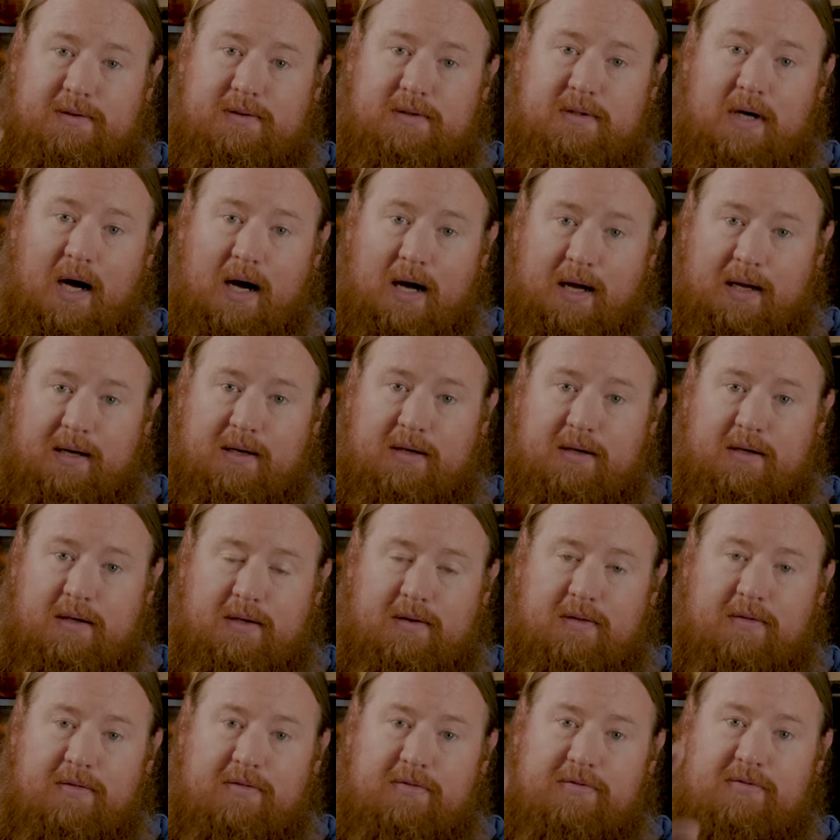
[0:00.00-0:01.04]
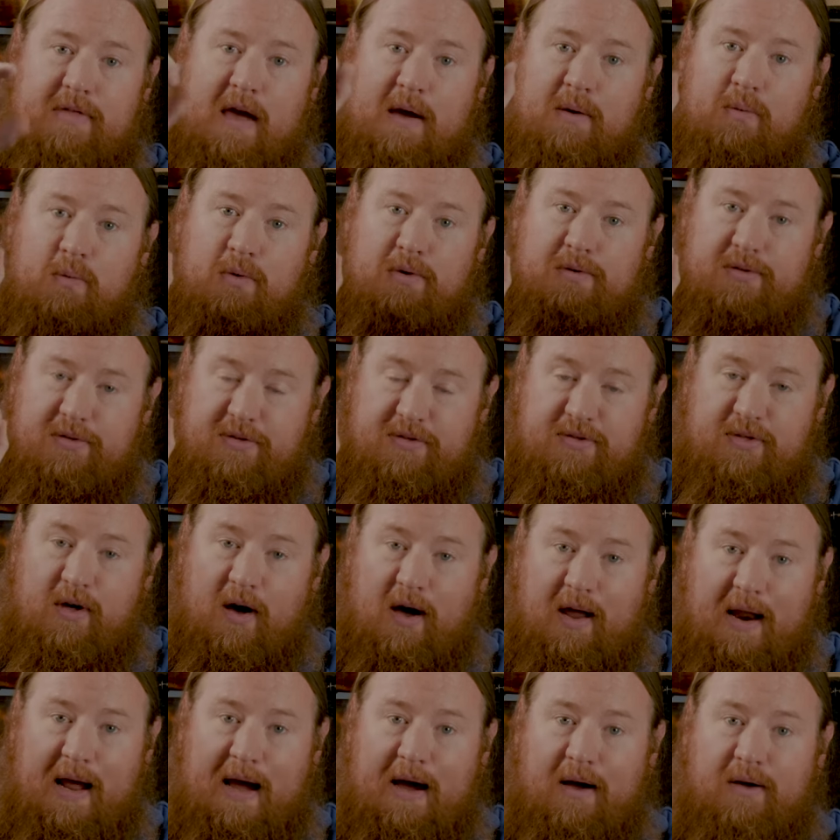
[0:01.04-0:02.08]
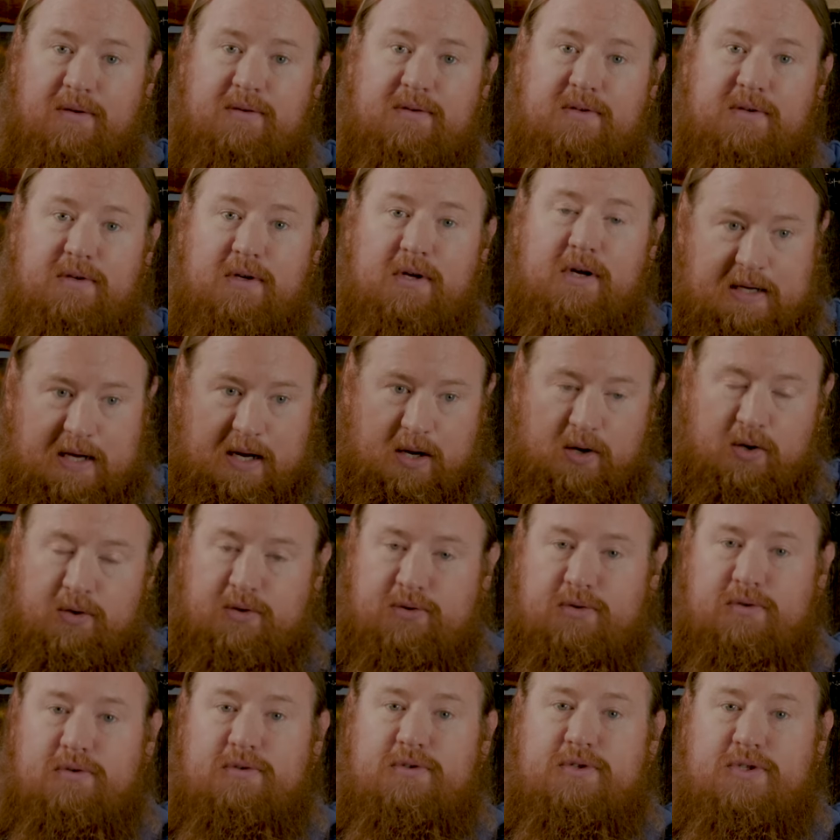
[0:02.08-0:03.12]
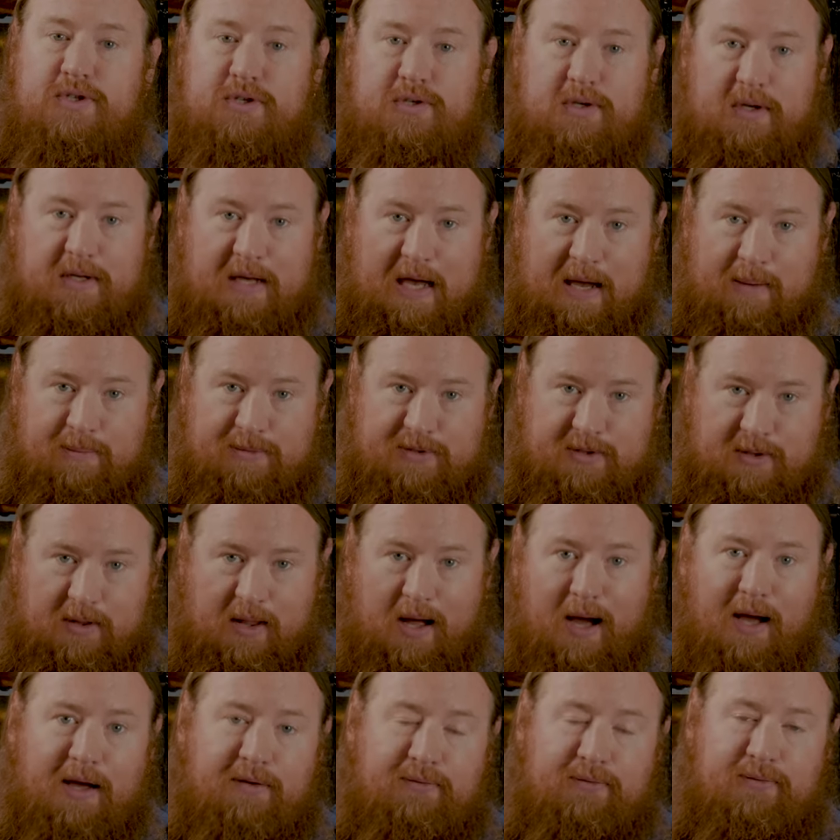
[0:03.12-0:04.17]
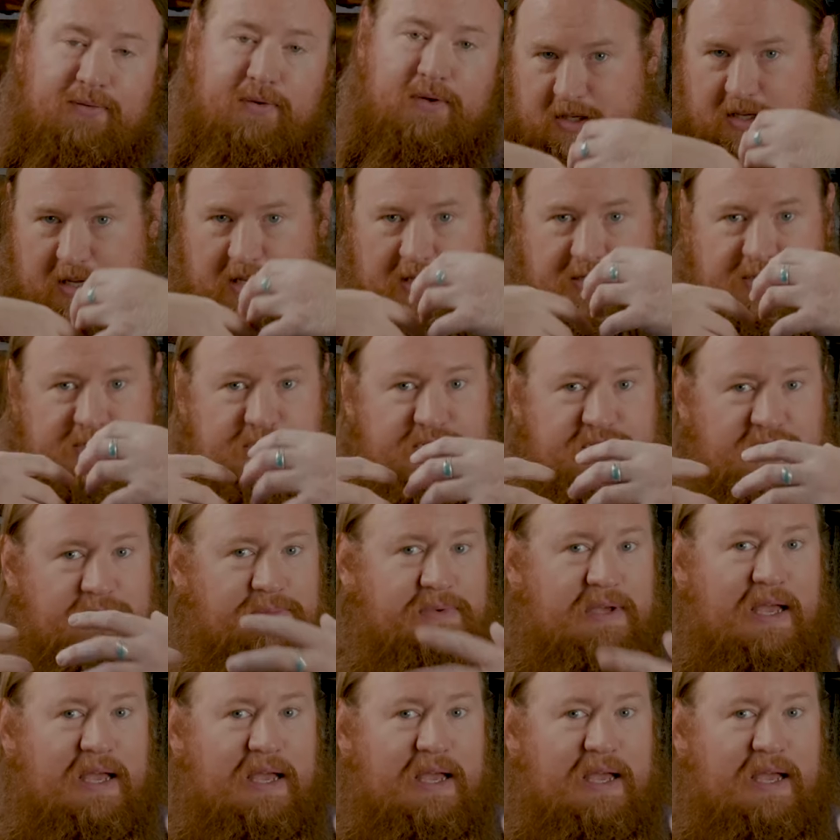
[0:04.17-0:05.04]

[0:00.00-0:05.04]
done. They were thought out Characters came to life. In some